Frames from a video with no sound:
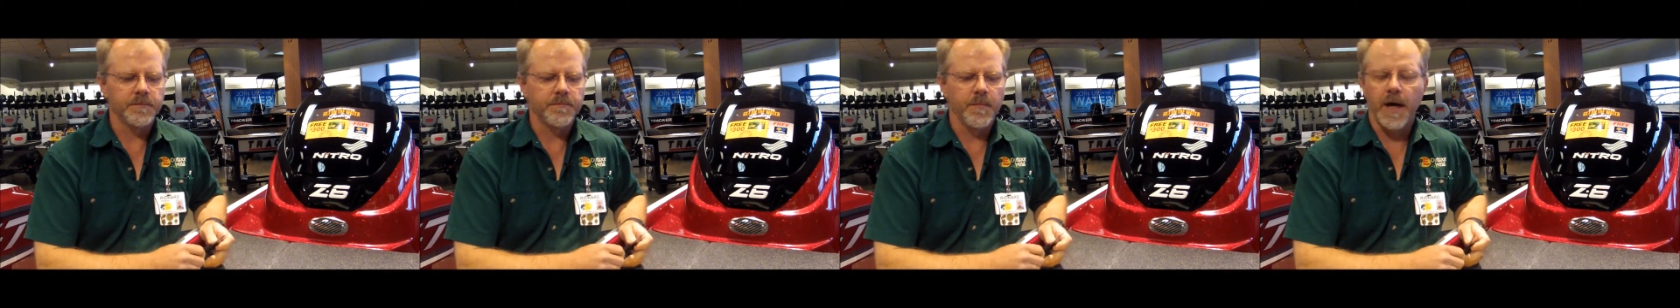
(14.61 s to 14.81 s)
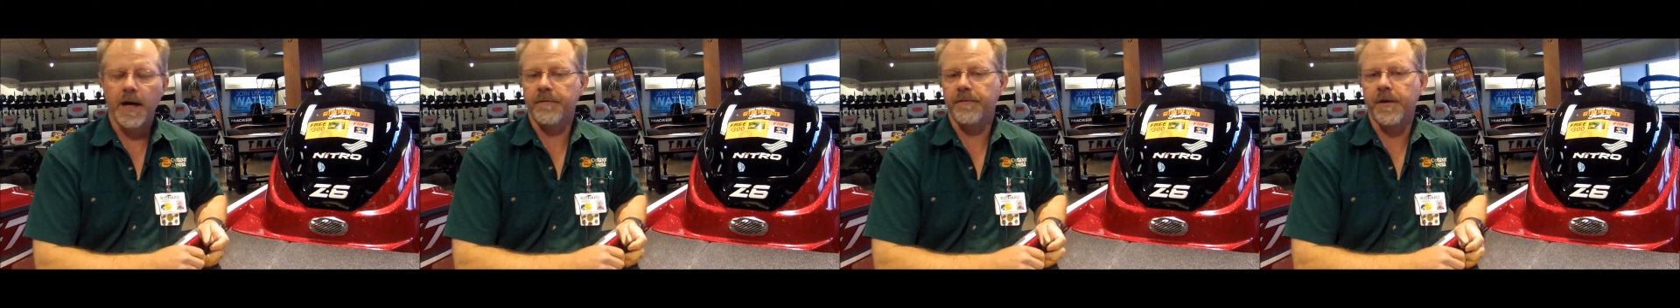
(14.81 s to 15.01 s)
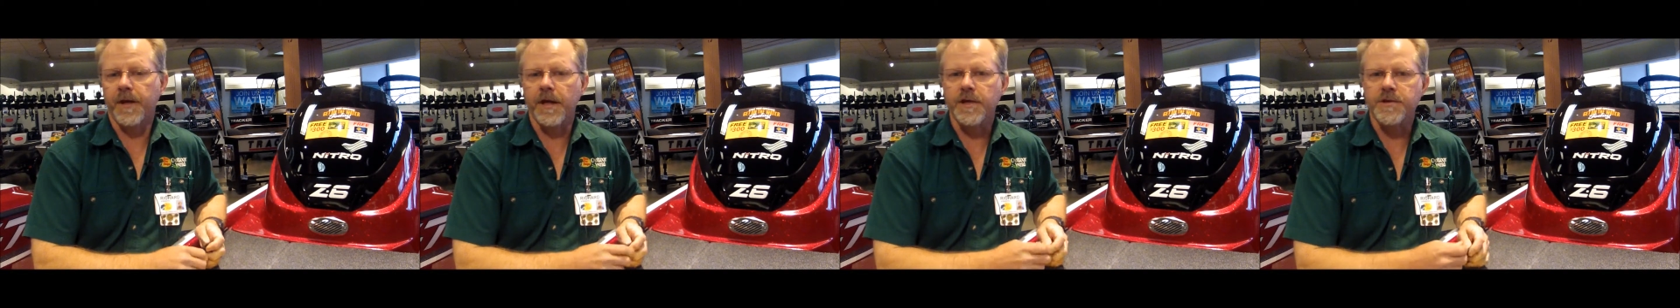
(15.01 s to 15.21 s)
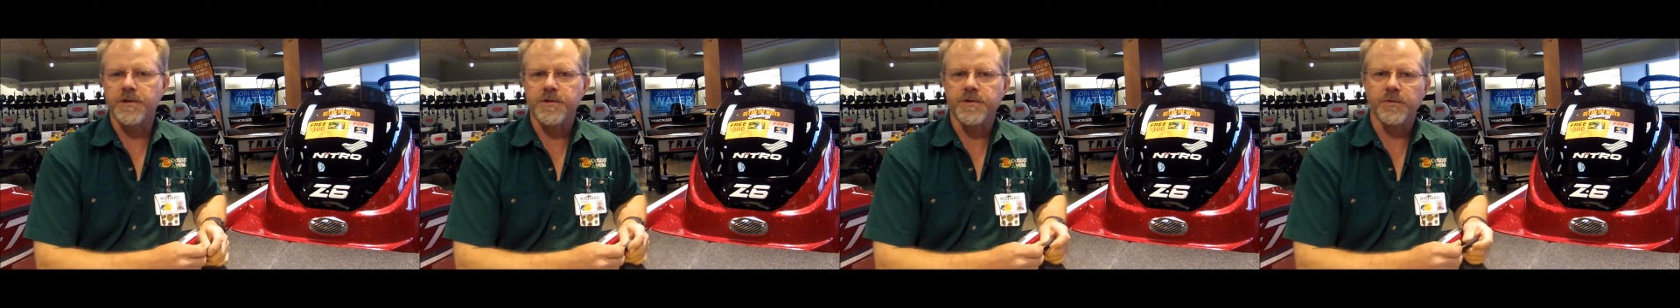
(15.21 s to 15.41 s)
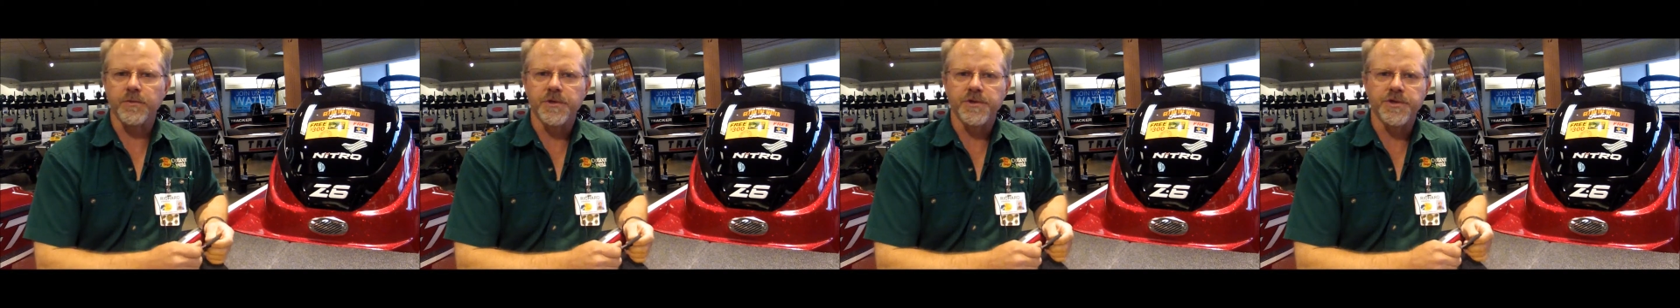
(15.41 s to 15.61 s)

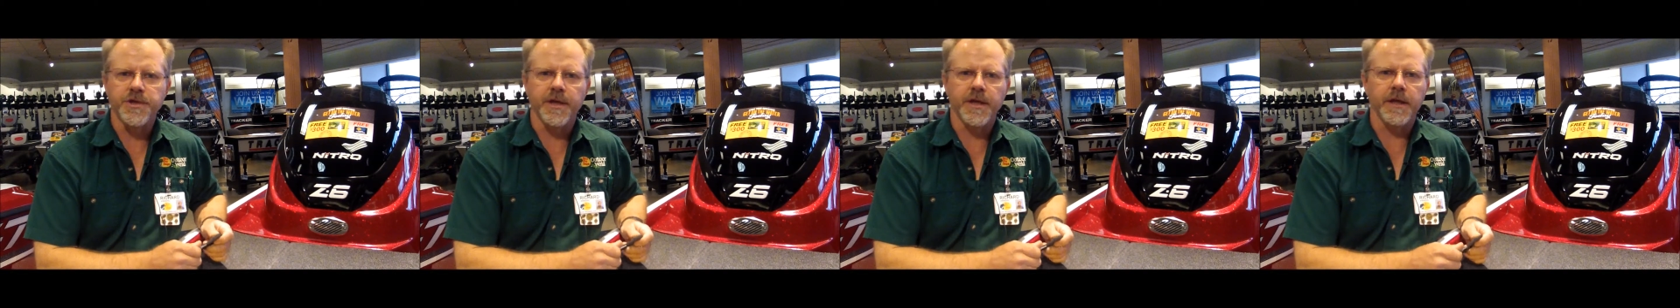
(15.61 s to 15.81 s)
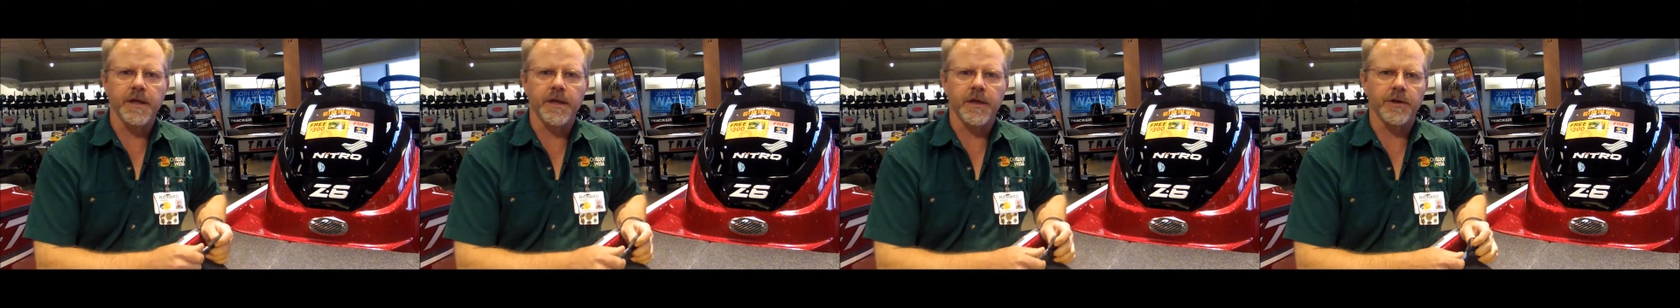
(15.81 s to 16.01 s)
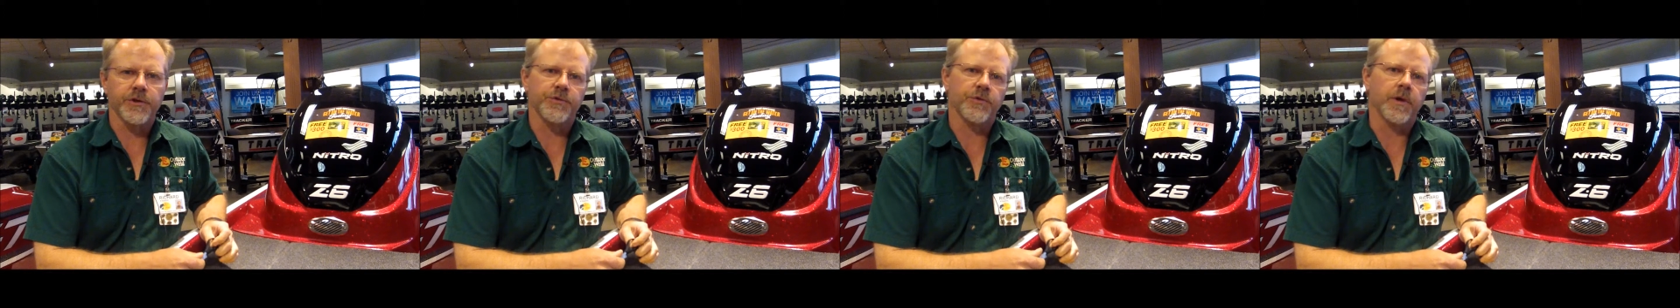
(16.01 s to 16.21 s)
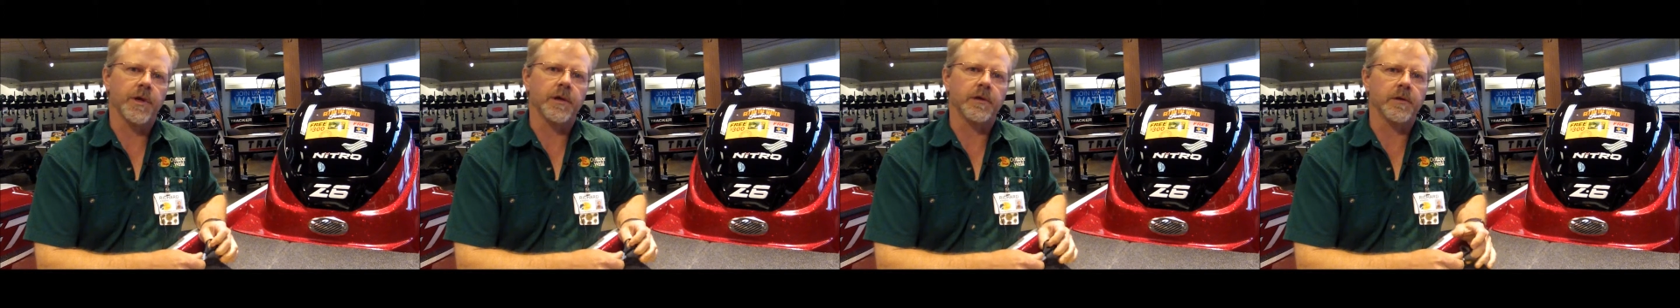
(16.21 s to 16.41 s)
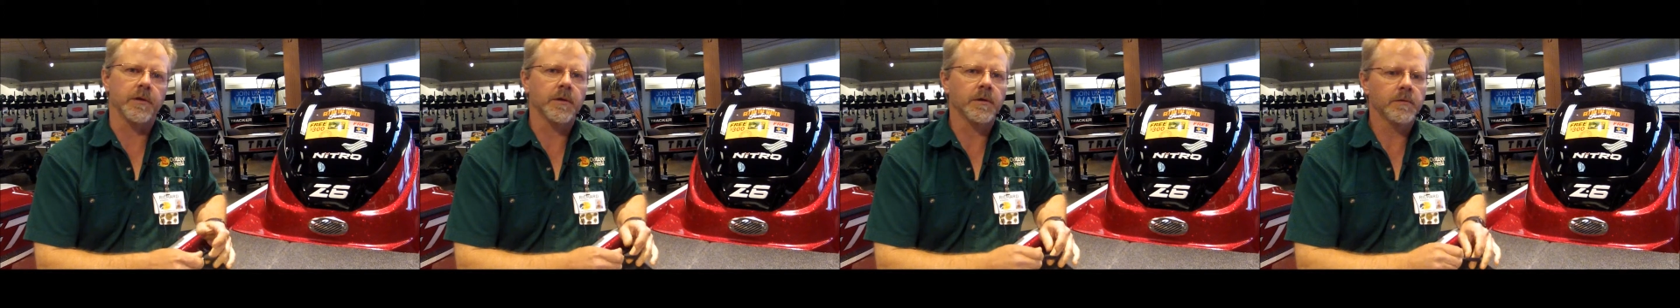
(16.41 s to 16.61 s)
modifications to a jig and a
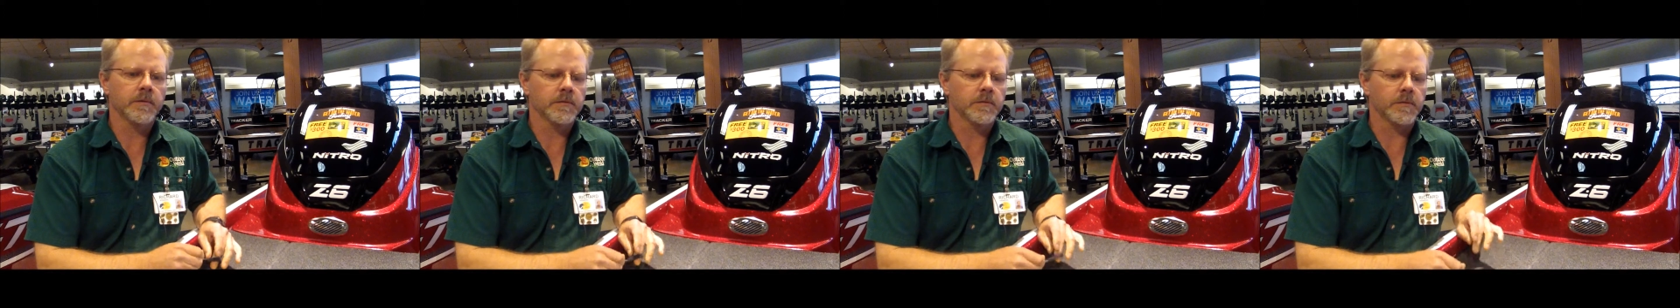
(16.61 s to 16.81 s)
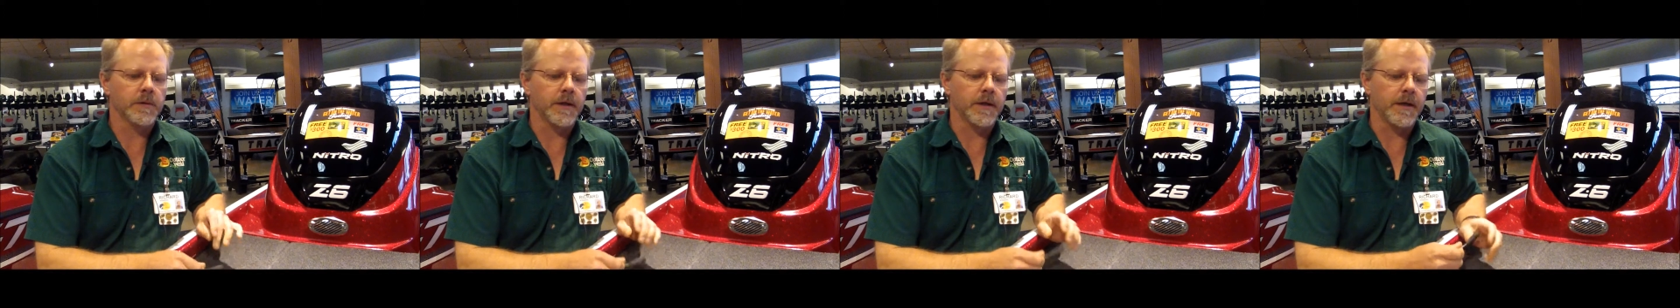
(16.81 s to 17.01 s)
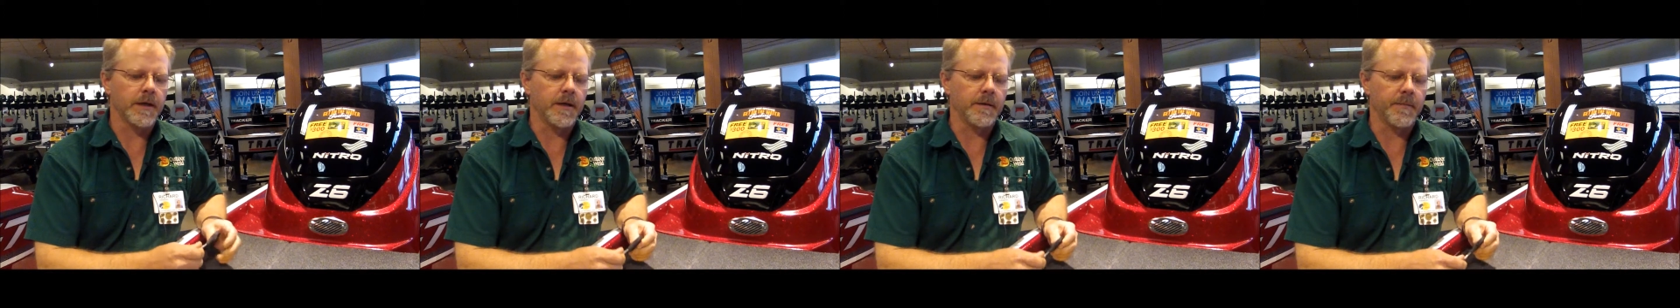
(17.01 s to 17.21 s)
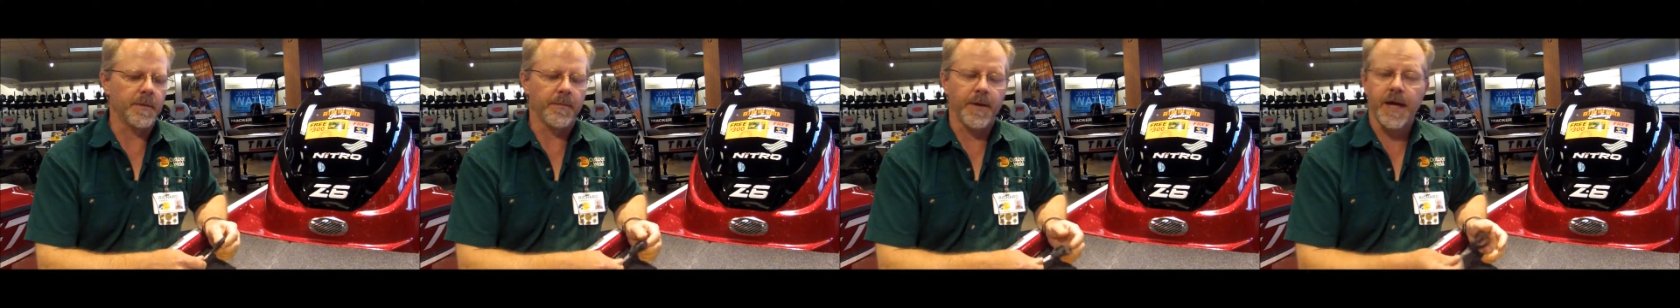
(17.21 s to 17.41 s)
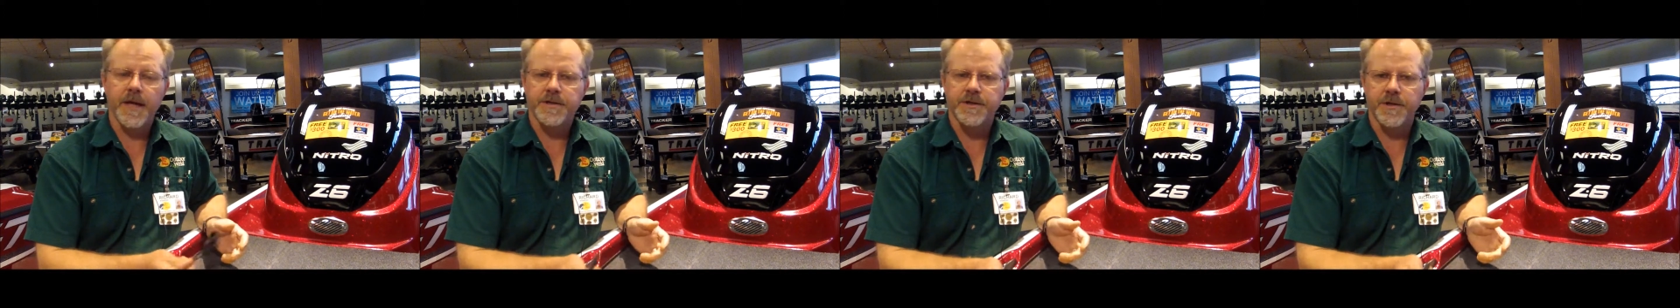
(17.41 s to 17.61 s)
trailer, a
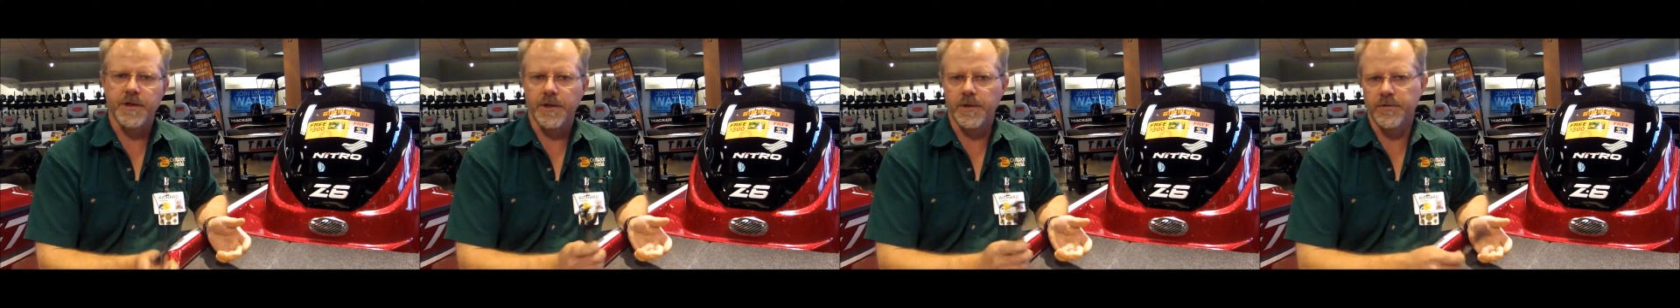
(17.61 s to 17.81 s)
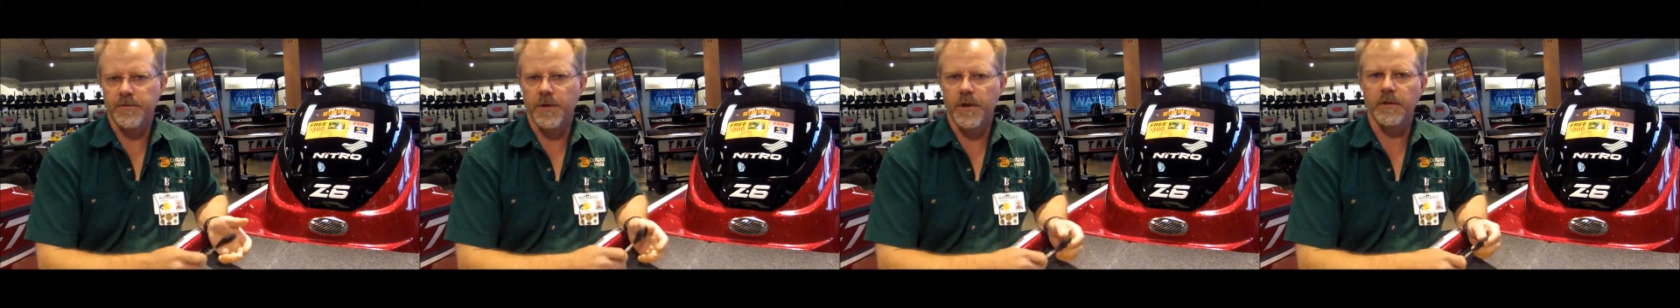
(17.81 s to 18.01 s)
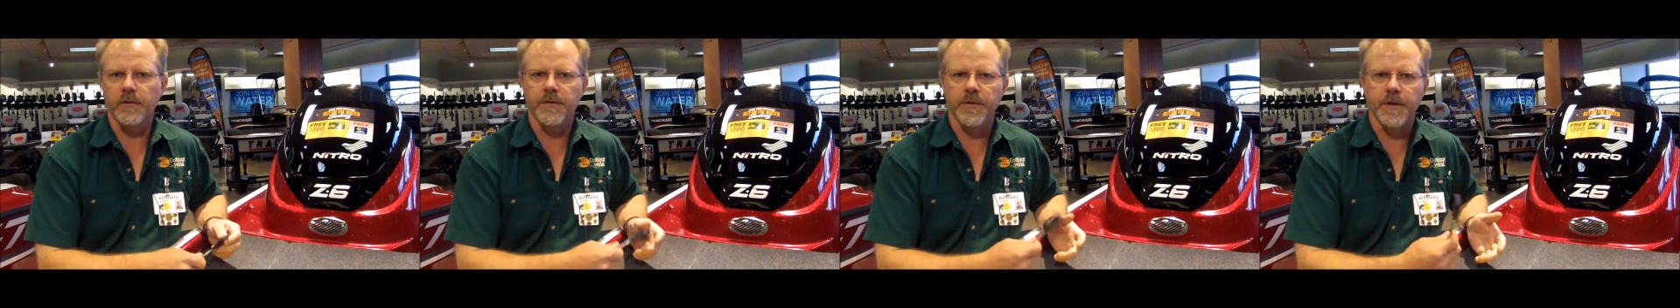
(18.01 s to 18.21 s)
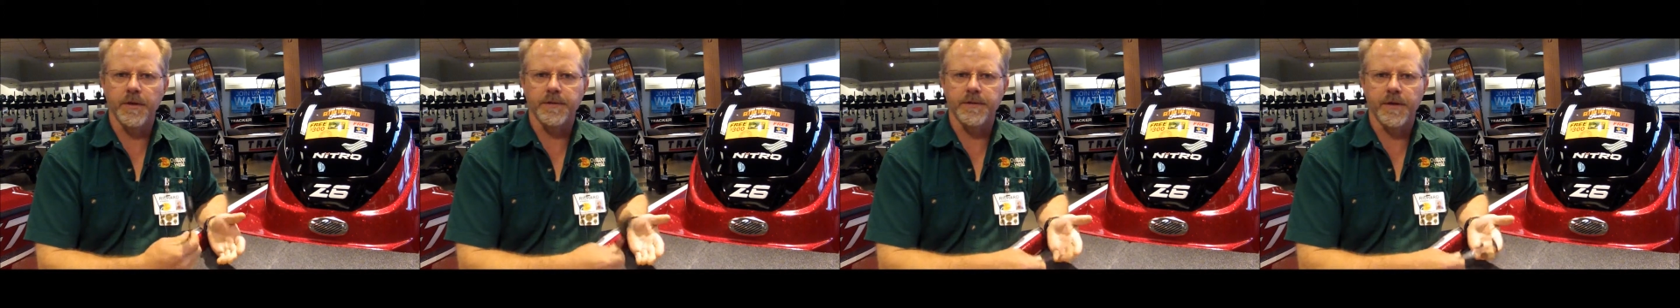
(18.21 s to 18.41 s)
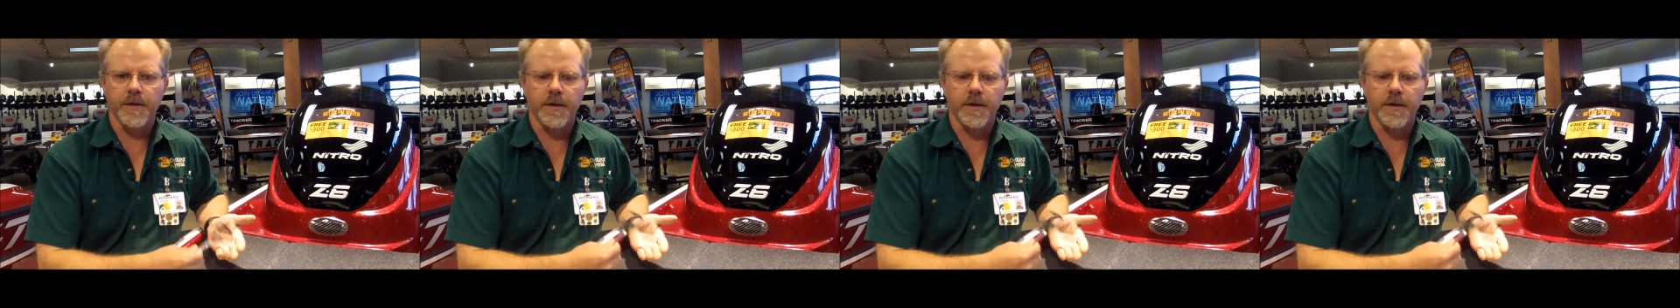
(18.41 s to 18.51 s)
bass jig and trailer that